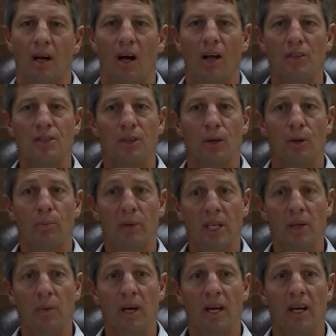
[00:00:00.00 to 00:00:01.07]
Also,
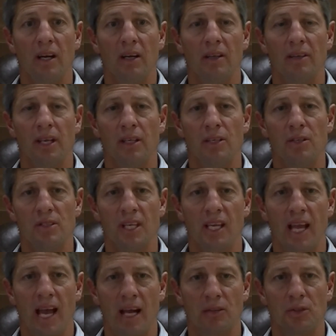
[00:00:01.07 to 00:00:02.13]
be aware that
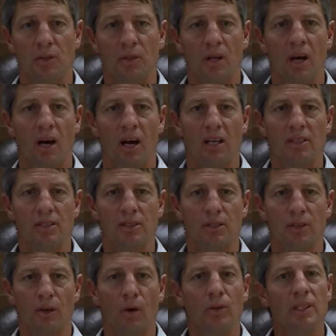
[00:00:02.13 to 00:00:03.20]
using actual cost,
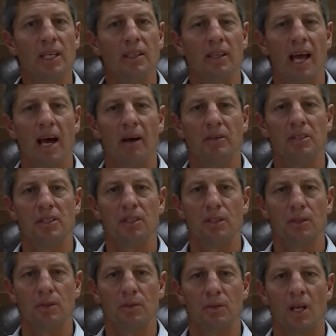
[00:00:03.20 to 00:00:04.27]
you're only allowed to
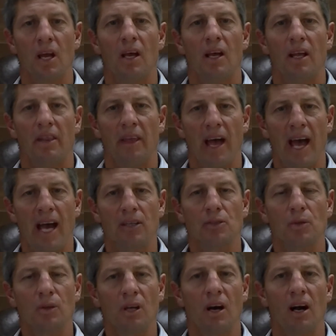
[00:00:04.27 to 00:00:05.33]
use the
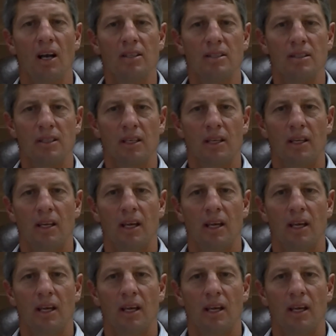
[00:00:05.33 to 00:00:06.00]
actual cost